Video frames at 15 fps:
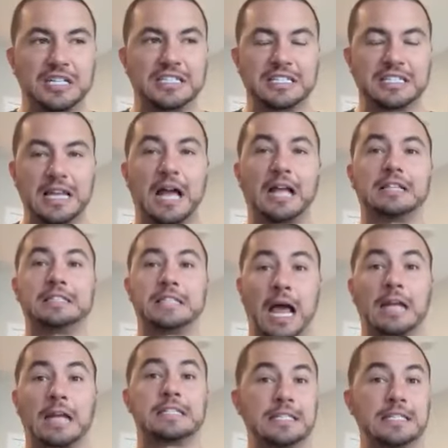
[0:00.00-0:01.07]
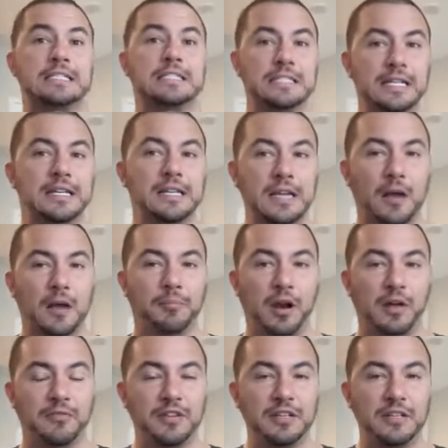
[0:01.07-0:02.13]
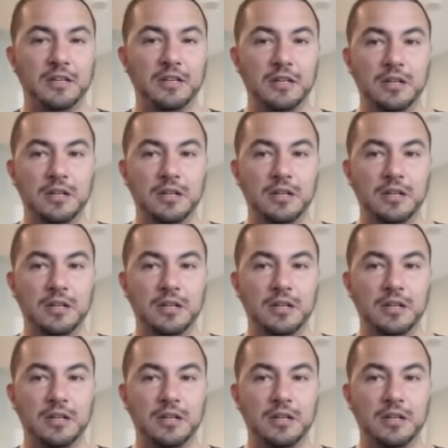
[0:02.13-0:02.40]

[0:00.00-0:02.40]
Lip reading: It's not tax designated nonprofit